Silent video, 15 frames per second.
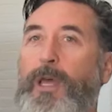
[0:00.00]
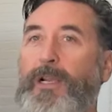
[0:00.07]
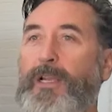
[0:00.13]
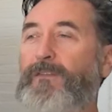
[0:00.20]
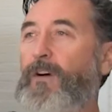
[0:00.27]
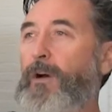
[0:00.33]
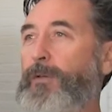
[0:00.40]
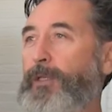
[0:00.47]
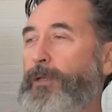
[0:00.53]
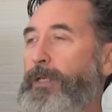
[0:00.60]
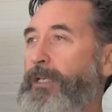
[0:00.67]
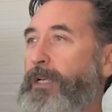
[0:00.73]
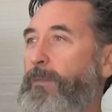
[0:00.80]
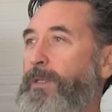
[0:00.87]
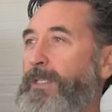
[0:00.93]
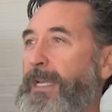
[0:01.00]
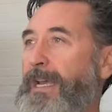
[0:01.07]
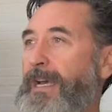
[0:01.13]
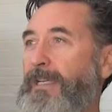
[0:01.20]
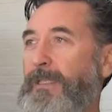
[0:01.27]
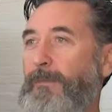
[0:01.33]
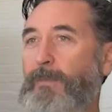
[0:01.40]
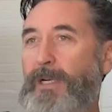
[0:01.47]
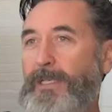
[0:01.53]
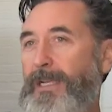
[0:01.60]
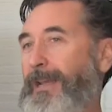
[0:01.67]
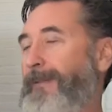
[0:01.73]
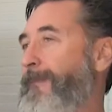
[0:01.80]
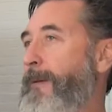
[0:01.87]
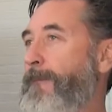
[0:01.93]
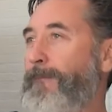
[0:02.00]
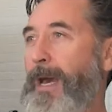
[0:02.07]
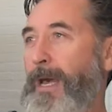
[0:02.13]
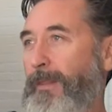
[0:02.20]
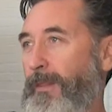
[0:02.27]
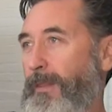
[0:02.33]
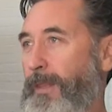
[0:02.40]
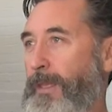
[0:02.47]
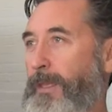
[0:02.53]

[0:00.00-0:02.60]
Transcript: Like, if I was doing someone's house, it might take me a month.